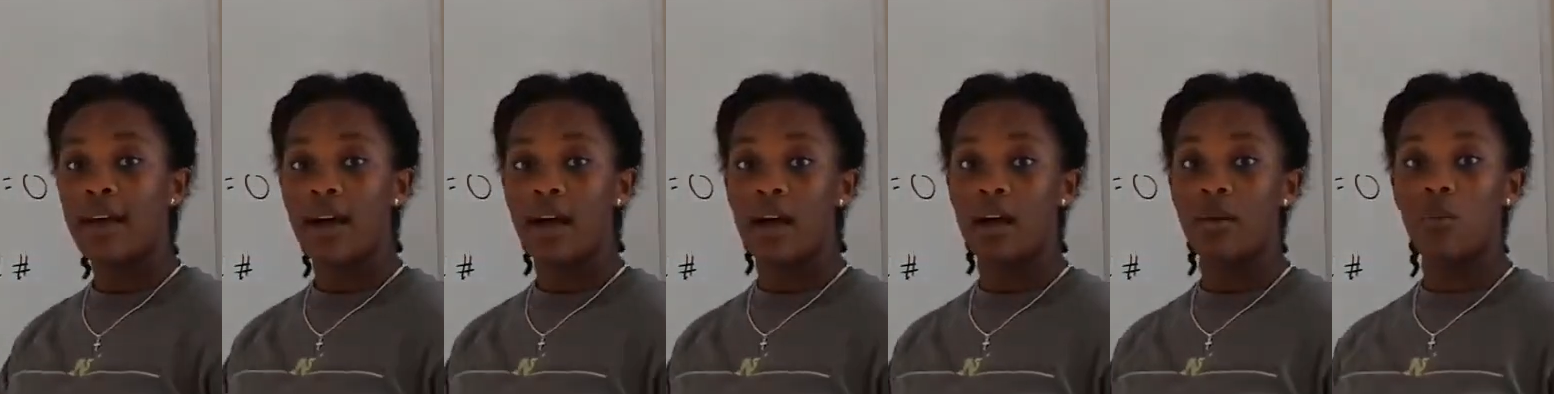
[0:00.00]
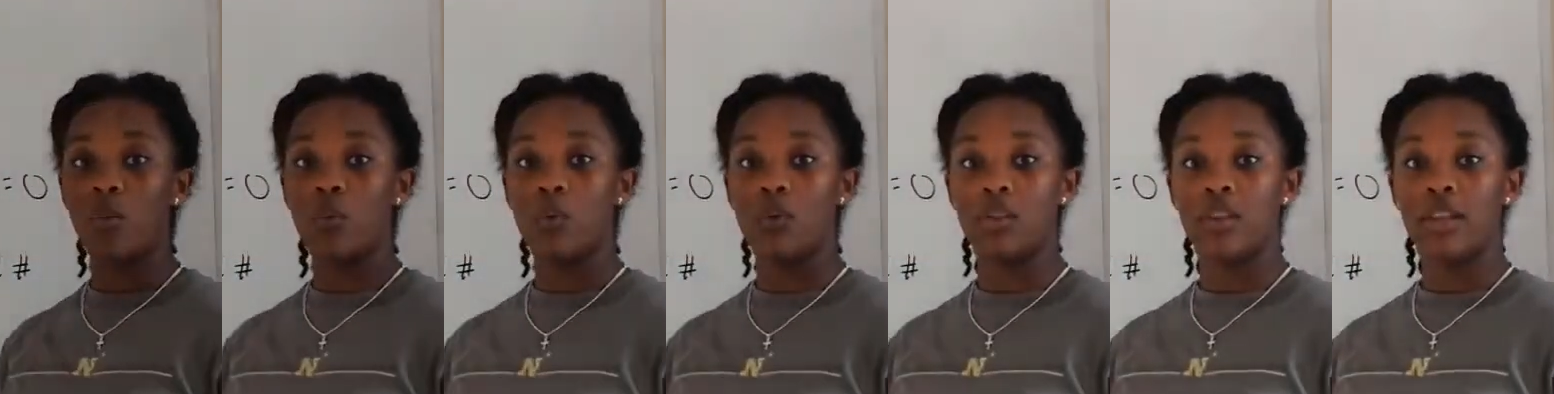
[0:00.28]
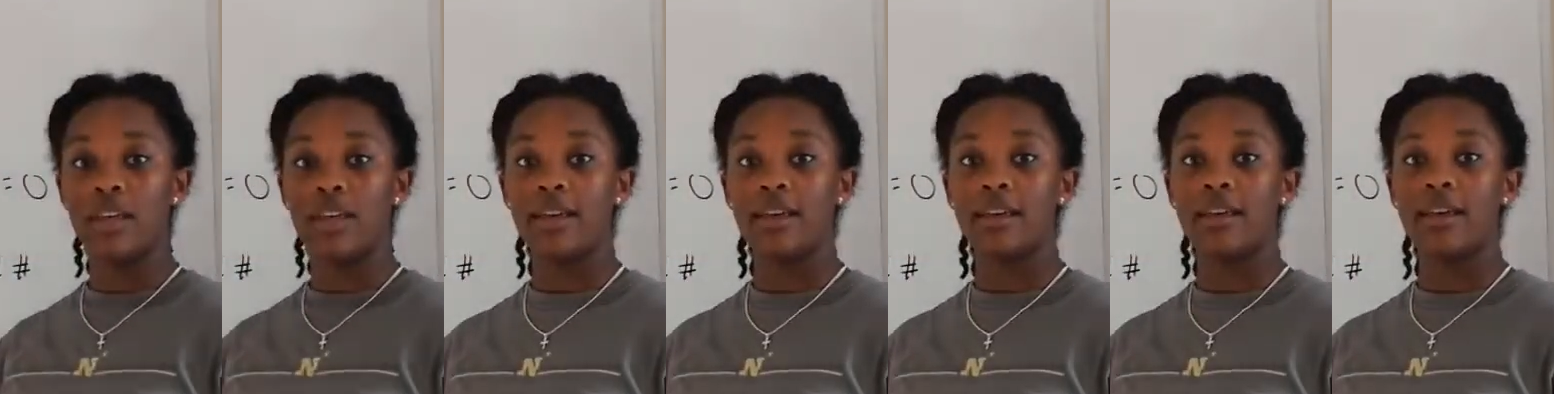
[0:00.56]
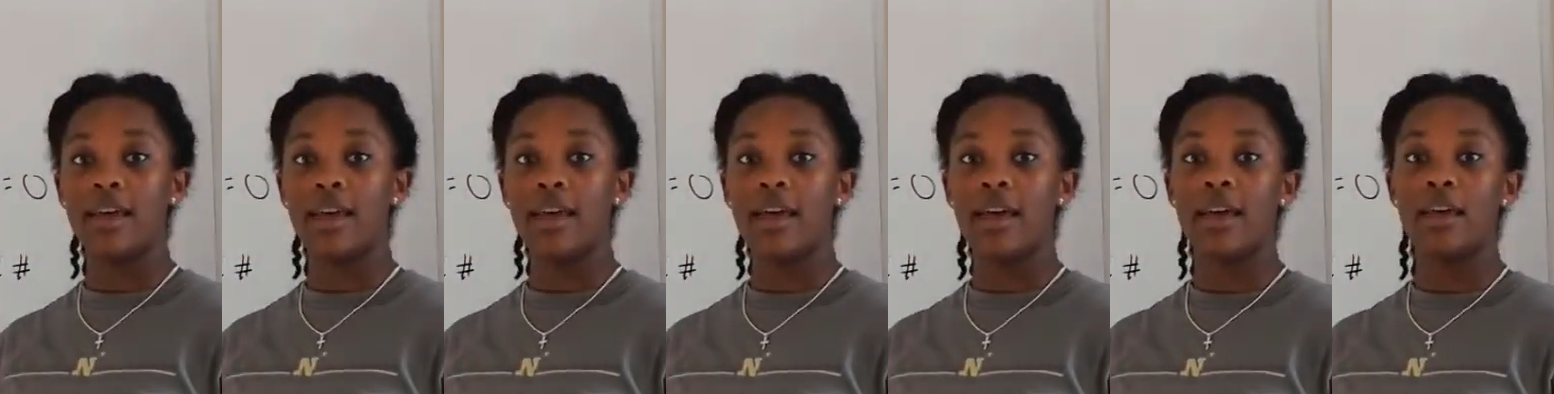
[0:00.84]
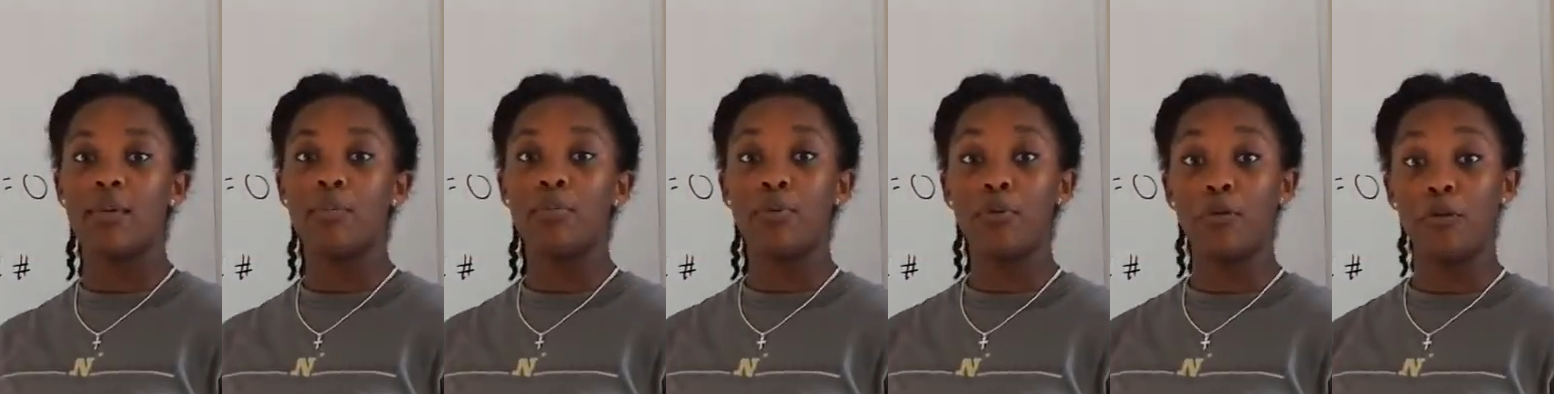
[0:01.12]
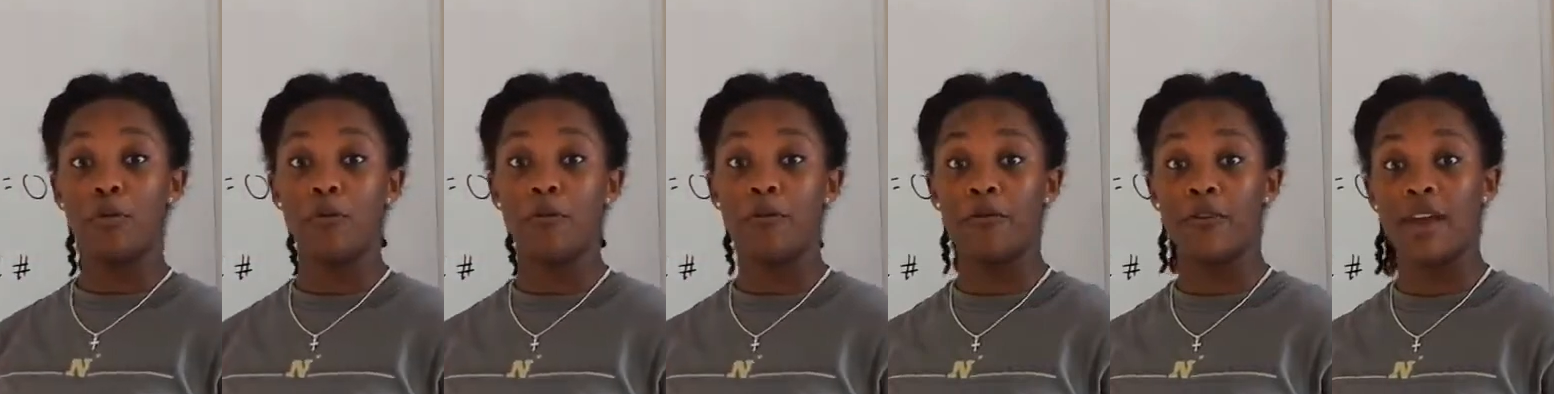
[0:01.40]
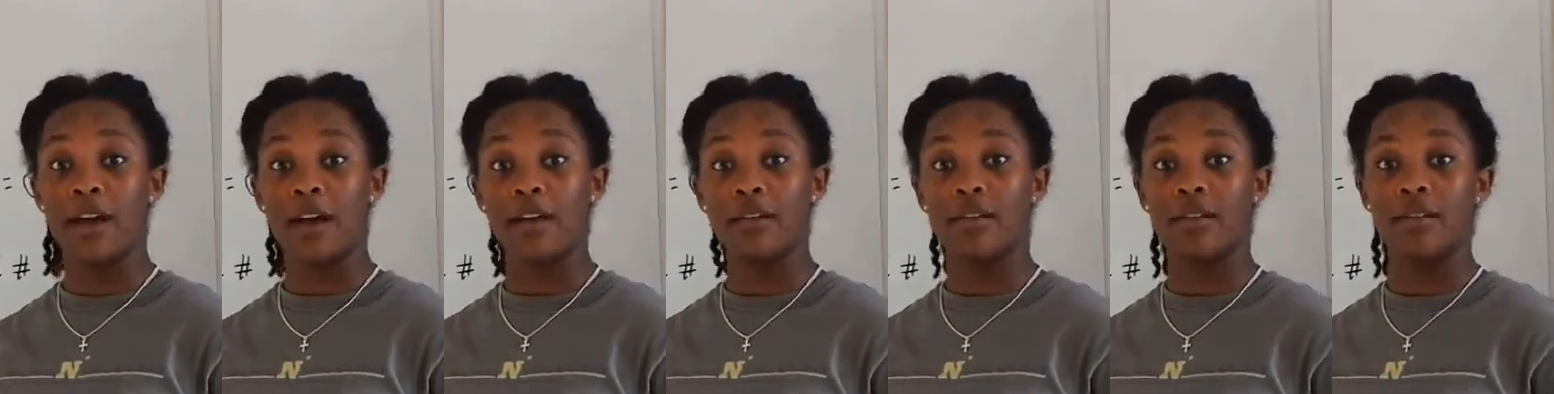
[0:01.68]
I will link a proof
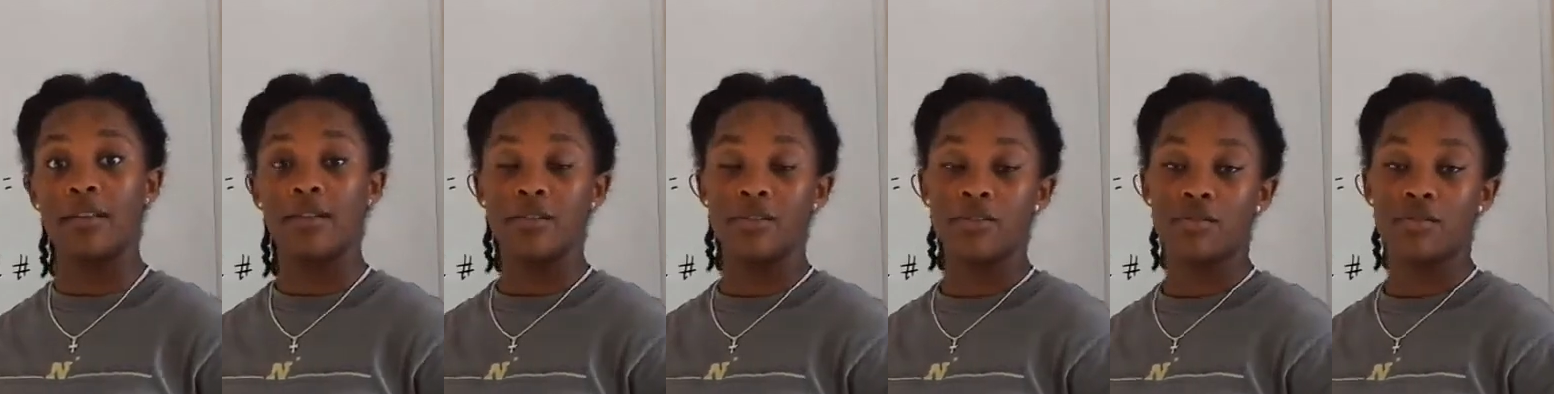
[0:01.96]
down in the